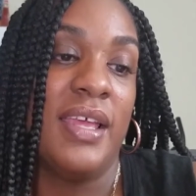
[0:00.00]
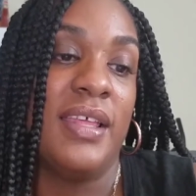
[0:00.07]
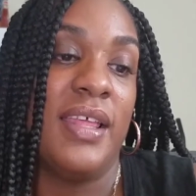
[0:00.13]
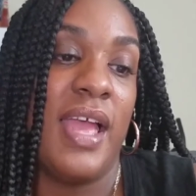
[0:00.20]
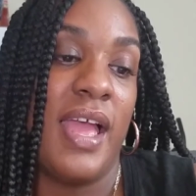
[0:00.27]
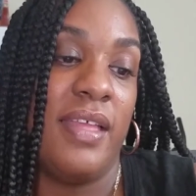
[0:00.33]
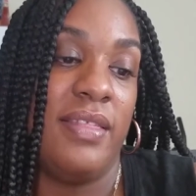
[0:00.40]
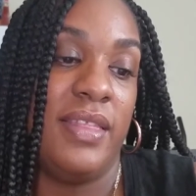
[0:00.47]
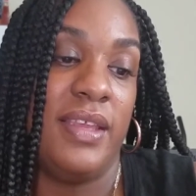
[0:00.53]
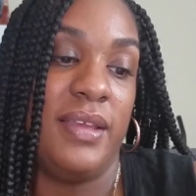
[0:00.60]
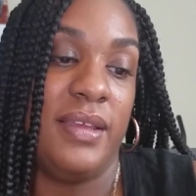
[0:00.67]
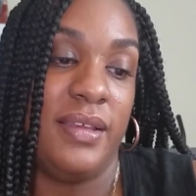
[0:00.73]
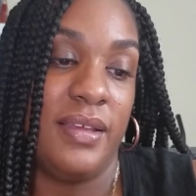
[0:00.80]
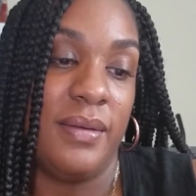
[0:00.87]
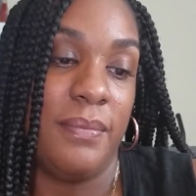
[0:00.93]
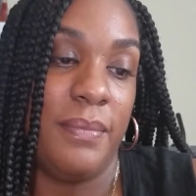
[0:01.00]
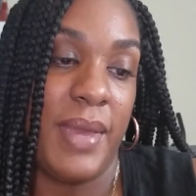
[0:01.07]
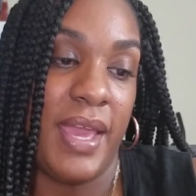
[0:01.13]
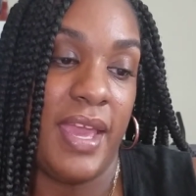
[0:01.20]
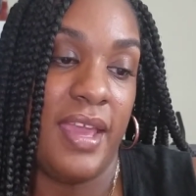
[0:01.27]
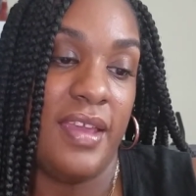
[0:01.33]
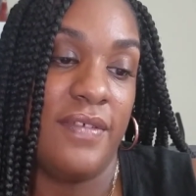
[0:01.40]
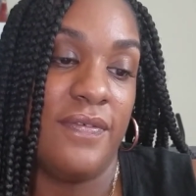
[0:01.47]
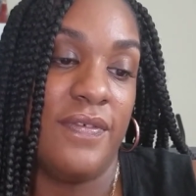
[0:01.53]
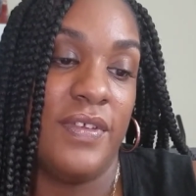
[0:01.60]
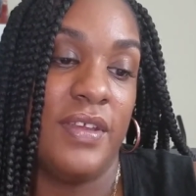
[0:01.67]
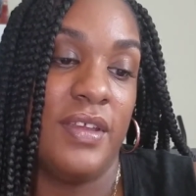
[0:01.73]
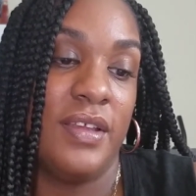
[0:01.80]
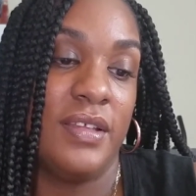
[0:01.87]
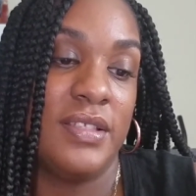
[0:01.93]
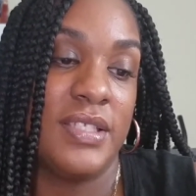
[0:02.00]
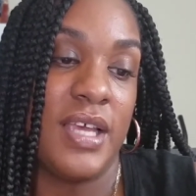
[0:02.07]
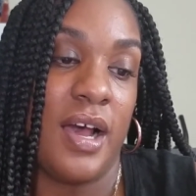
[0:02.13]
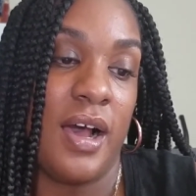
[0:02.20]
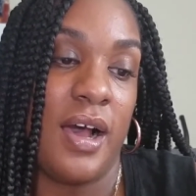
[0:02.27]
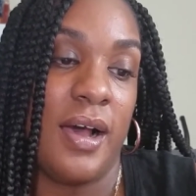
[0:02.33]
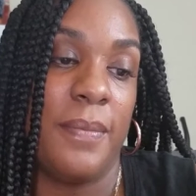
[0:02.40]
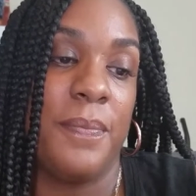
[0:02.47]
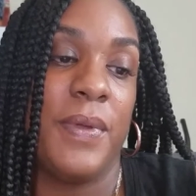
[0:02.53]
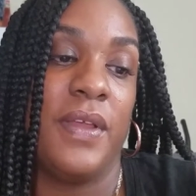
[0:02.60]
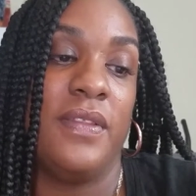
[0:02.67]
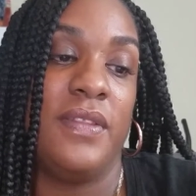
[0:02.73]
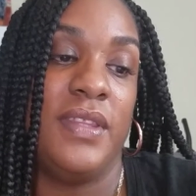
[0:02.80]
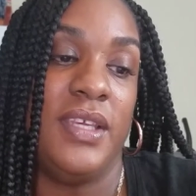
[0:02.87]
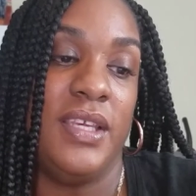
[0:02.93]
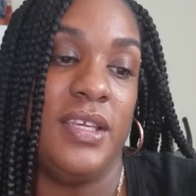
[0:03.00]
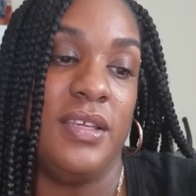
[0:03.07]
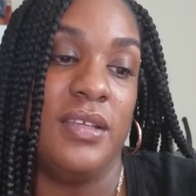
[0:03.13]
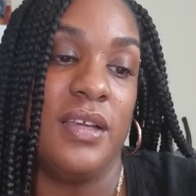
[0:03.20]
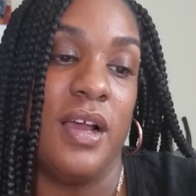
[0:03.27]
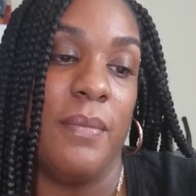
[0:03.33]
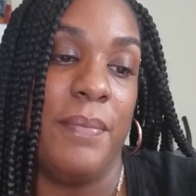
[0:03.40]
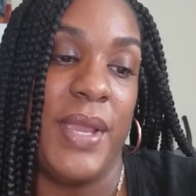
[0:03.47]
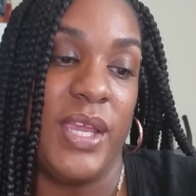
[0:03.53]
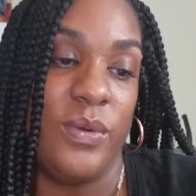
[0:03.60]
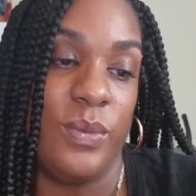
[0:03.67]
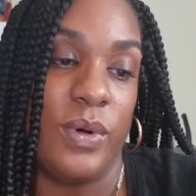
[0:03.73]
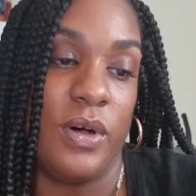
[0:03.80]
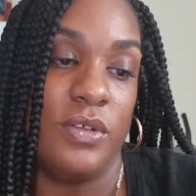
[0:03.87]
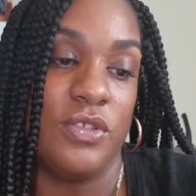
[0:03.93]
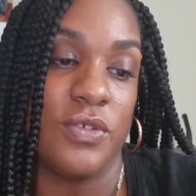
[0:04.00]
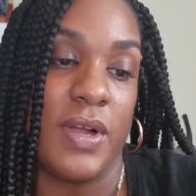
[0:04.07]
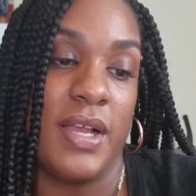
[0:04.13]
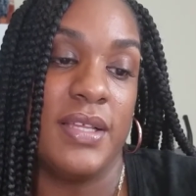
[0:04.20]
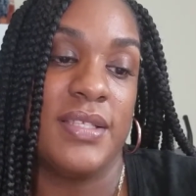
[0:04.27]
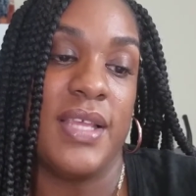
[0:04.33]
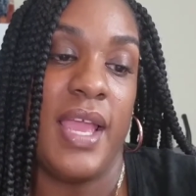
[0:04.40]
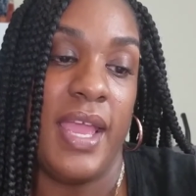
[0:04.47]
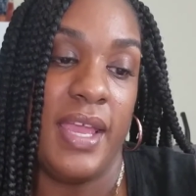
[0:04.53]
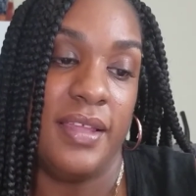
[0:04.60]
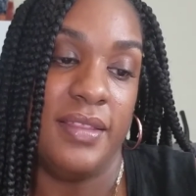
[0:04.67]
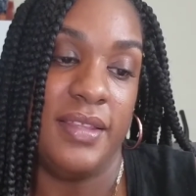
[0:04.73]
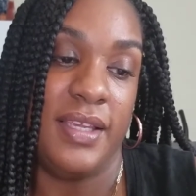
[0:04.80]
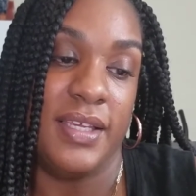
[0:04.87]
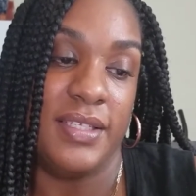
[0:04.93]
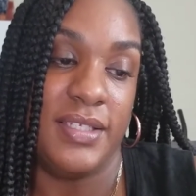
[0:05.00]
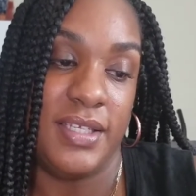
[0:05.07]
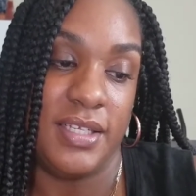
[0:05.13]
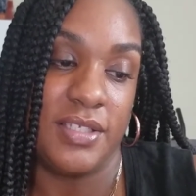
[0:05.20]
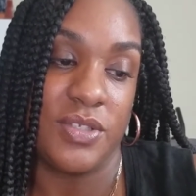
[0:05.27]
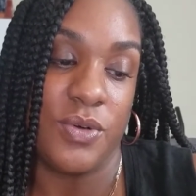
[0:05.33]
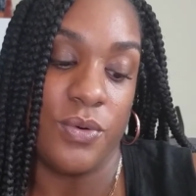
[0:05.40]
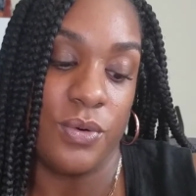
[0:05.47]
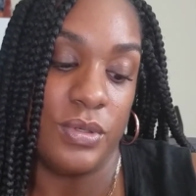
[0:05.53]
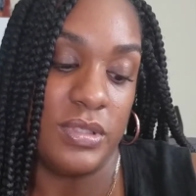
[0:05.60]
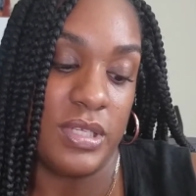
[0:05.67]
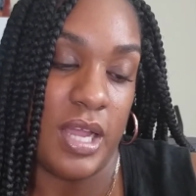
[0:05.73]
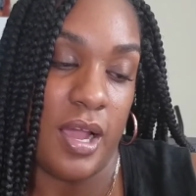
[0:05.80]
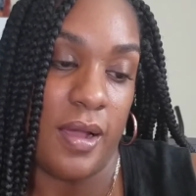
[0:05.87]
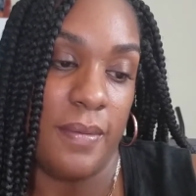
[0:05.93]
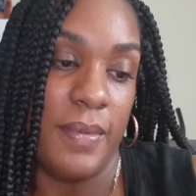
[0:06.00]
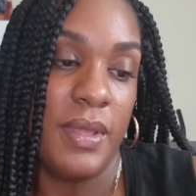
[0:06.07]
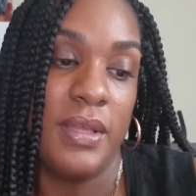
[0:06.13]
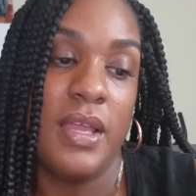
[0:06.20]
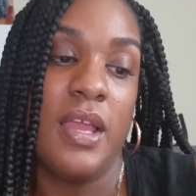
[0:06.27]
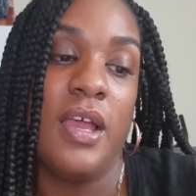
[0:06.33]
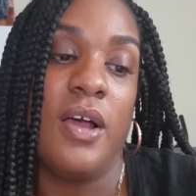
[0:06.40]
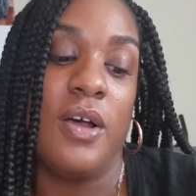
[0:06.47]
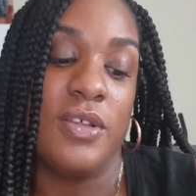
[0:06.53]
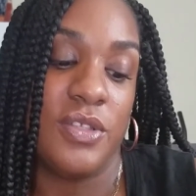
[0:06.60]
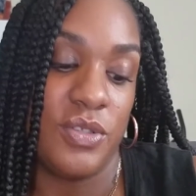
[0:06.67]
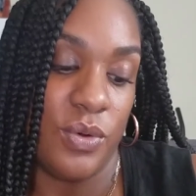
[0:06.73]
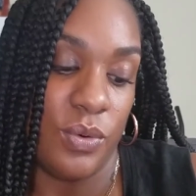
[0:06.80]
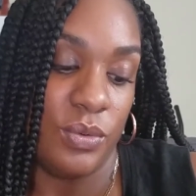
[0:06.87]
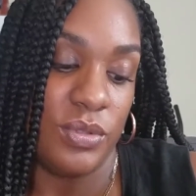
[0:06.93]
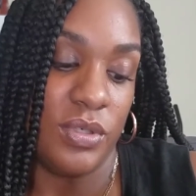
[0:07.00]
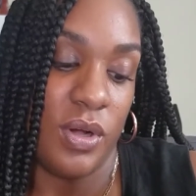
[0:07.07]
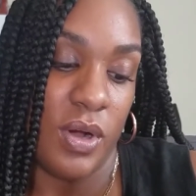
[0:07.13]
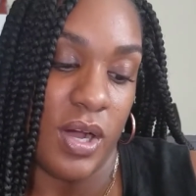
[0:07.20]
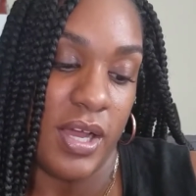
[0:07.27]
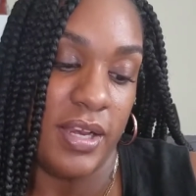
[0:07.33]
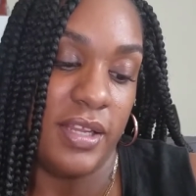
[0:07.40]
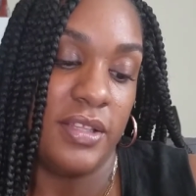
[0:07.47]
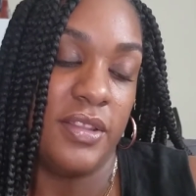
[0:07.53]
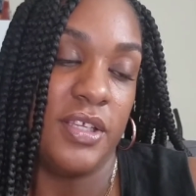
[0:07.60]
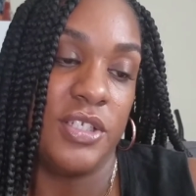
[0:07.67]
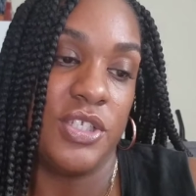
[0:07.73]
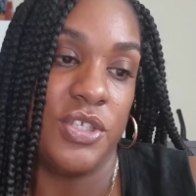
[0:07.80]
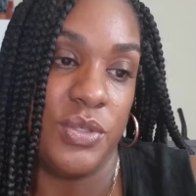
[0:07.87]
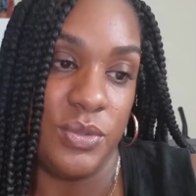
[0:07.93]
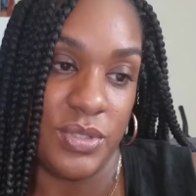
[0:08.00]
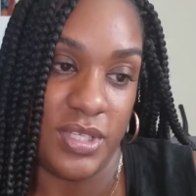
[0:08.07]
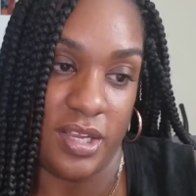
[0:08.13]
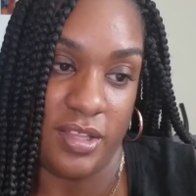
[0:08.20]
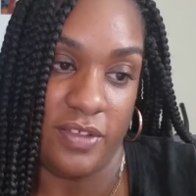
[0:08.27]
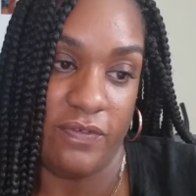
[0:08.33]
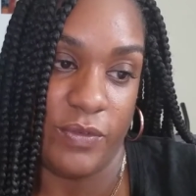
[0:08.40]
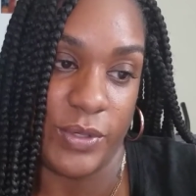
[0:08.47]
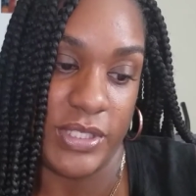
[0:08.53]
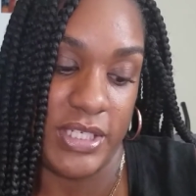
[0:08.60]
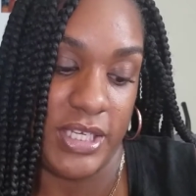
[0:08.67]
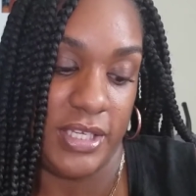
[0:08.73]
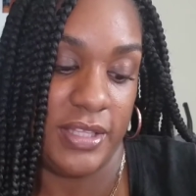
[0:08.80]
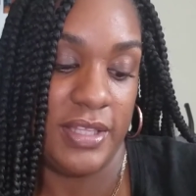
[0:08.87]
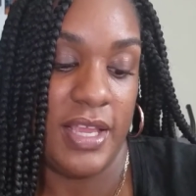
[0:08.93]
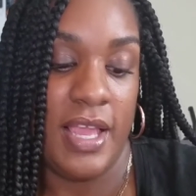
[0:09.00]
and the Maeve top, the Madewell dress, and the Adidas coral top sold on the Tuesday of the 14th.